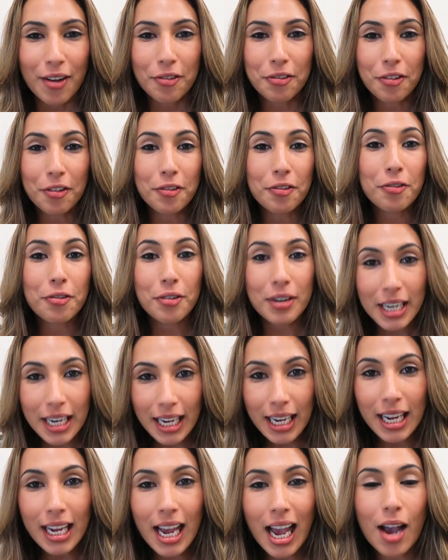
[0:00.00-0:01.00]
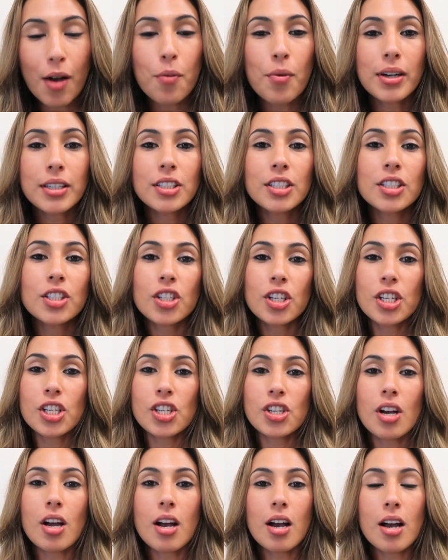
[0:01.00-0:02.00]
For free, I want to
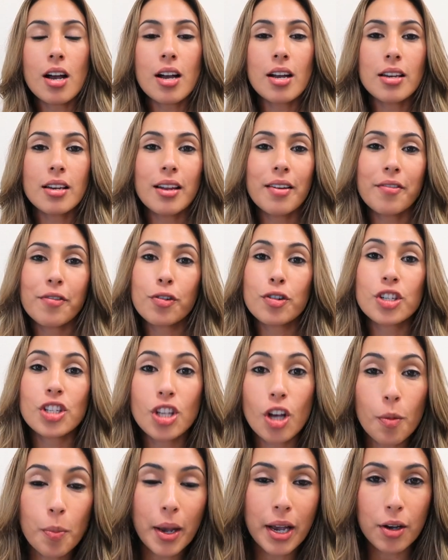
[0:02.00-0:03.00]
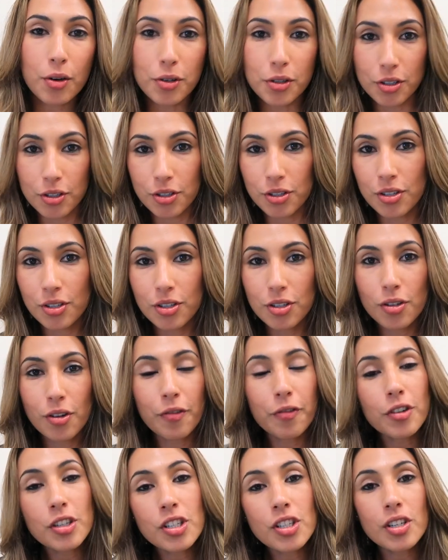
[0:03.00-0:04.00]
touch on for sale by owners.
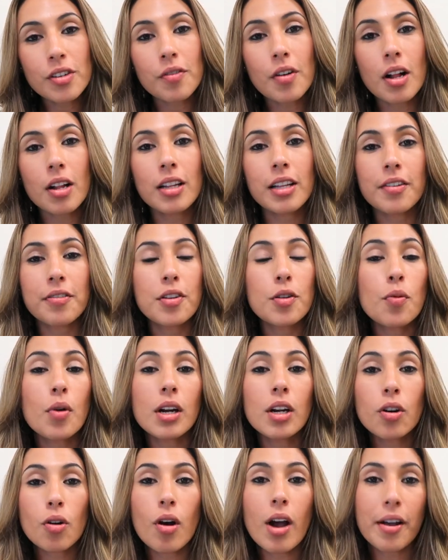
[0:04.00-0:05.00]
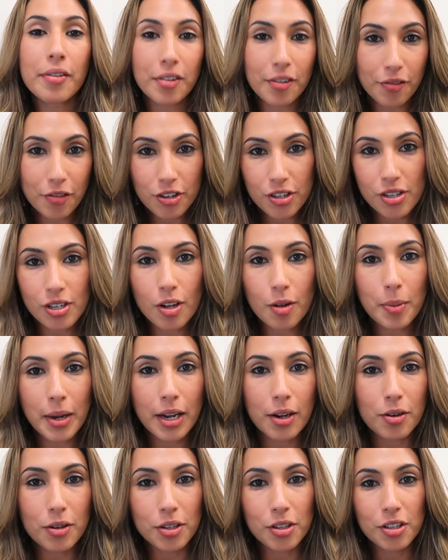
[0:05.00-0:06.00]
So first of all, if you wanna go after for sale
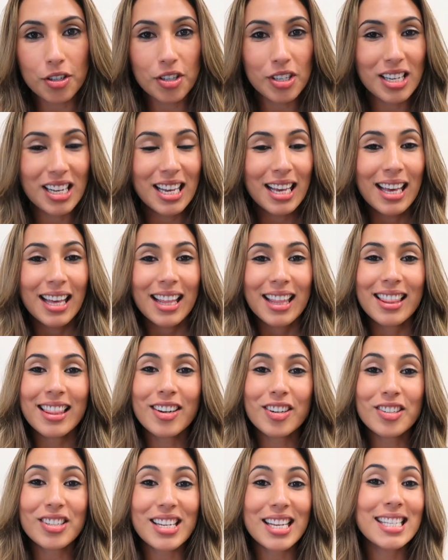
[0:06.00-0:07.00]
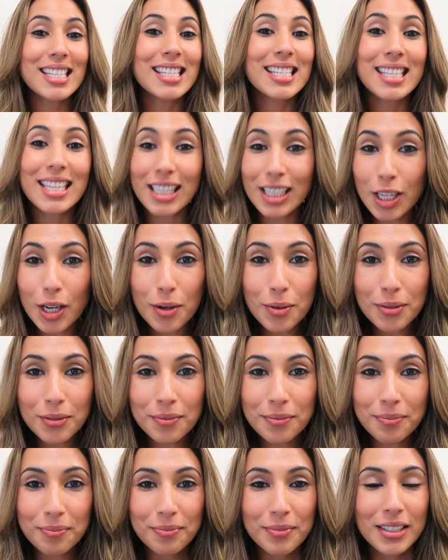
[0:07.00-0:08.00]
by owners, there's Zillow.
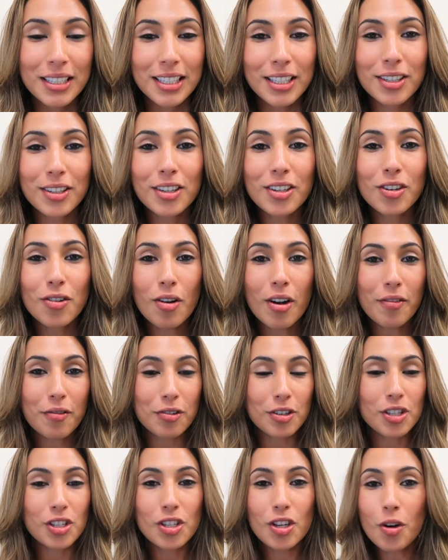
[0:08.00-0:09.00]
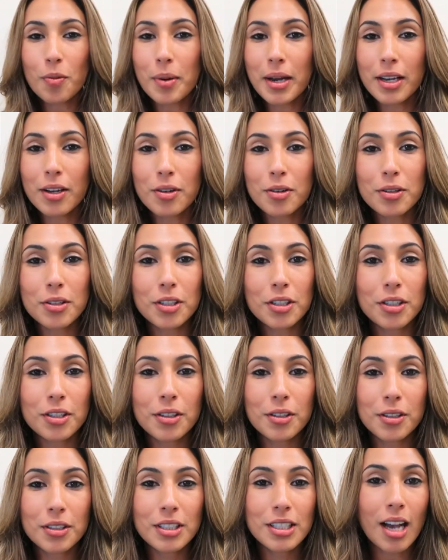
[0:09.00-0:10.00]
You can go on
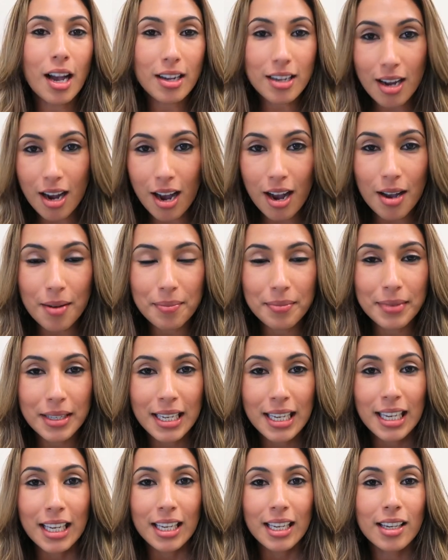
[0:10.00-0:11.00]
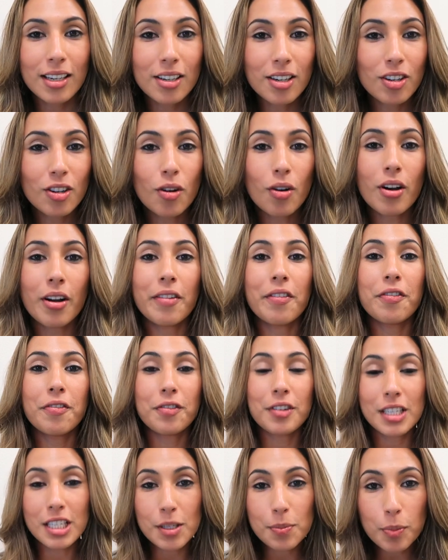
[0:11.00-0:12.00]
forsalebyowner.com. You can go on
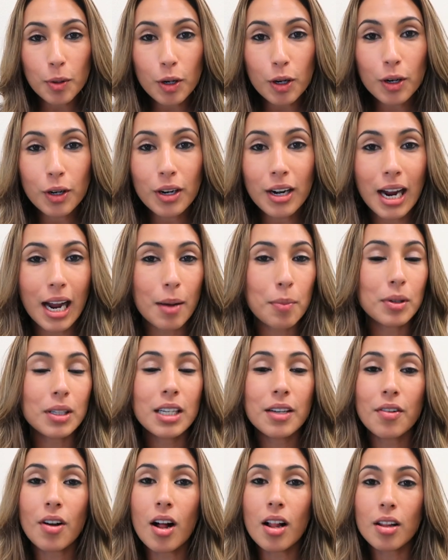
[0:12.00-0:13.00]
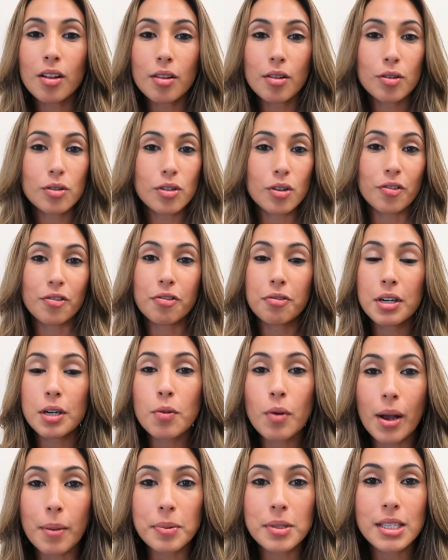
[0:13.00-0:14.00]
Fizber. I believe all of those are free
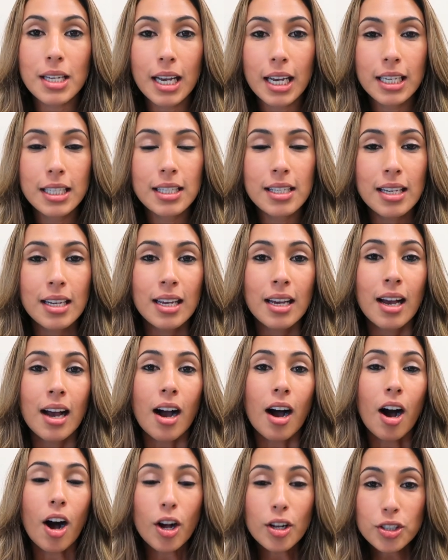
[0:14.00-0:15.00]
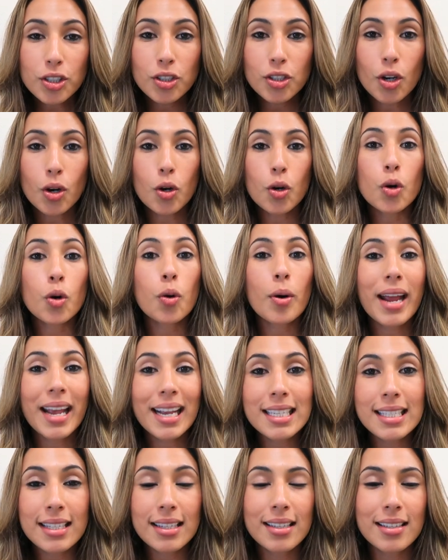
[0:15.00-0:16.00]
websites. Also,
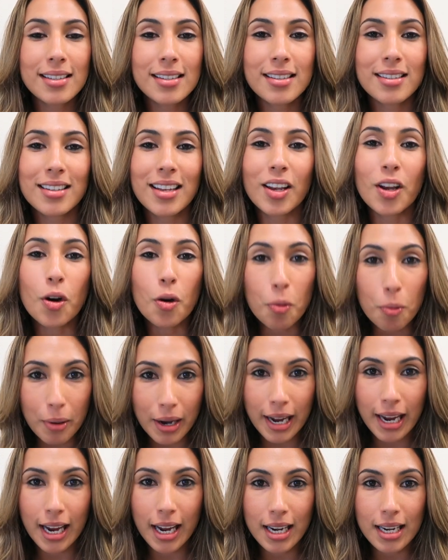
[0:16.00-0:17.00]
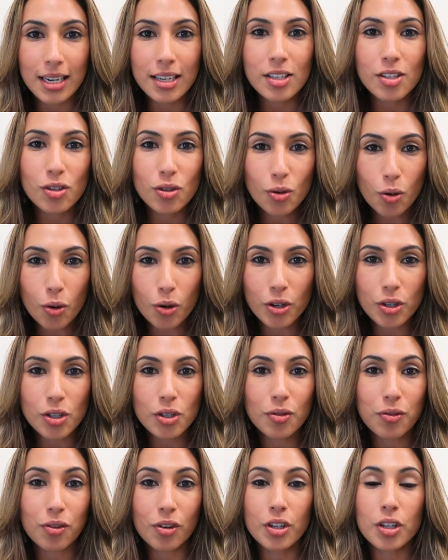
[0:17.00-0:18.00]
Craigslist is a great
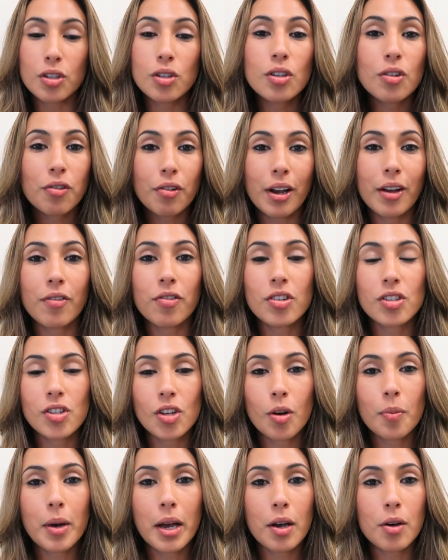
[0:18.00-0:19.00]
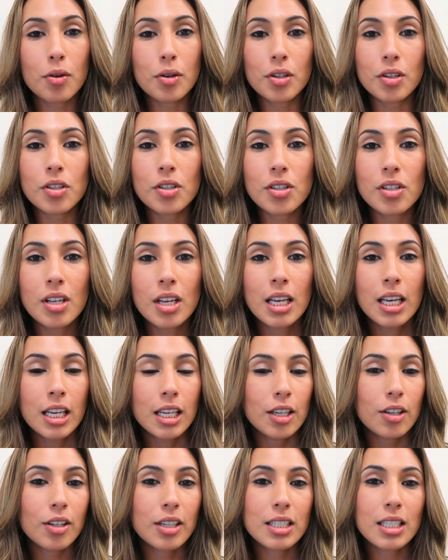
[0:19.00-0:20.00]
source for you to find for sale by owners.
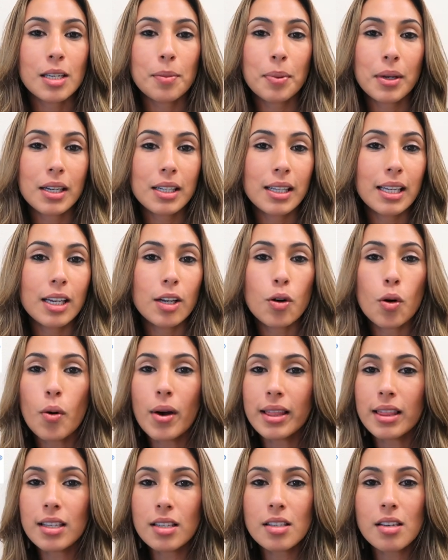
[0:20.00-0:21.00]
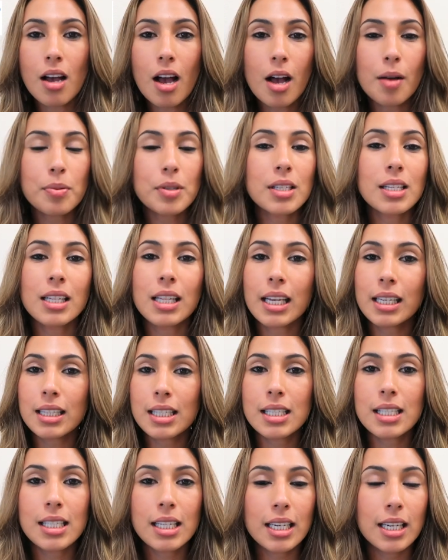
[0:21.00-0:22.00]
You can typically go at the top,
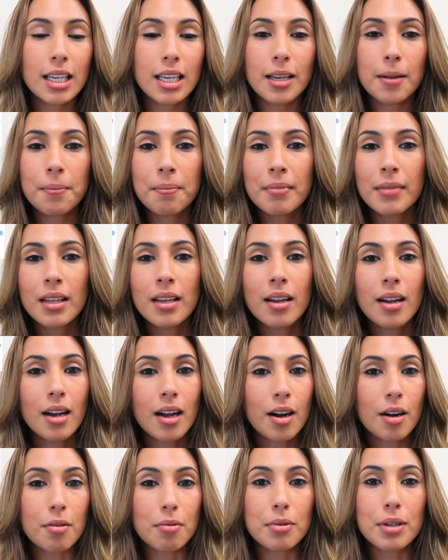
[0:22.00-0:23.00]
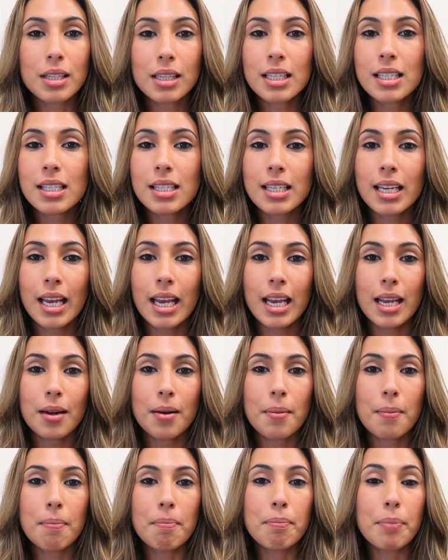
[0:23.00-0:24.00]
select the city, a uh, real
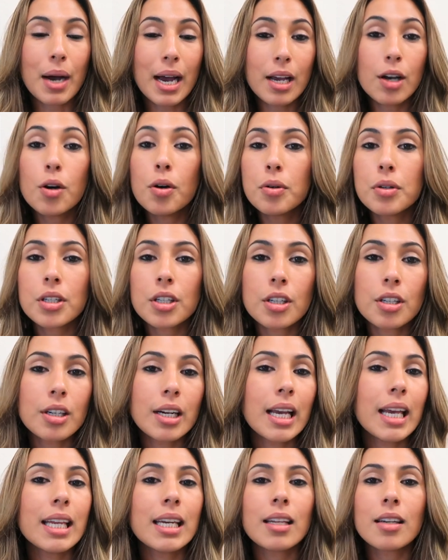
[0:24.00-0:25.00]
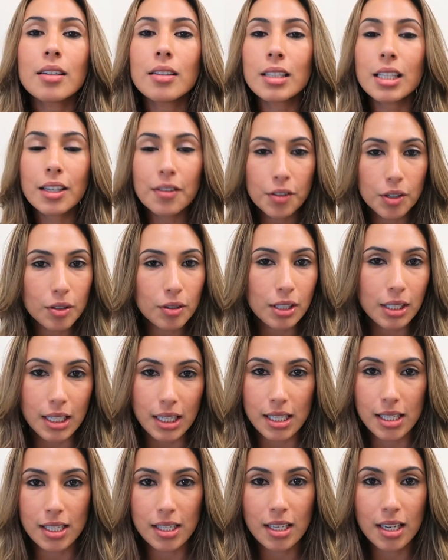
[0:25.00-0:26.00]
estate by owner, and it'll give you a
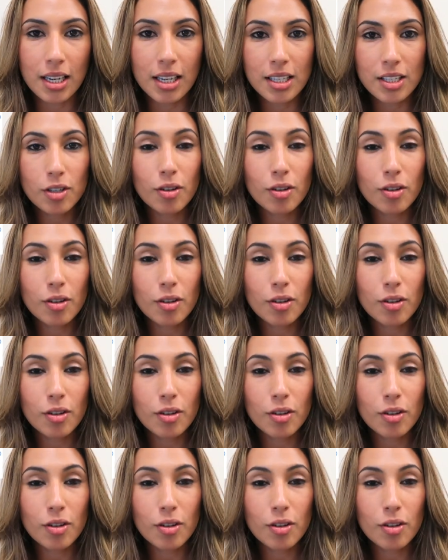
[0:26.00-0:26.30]
list.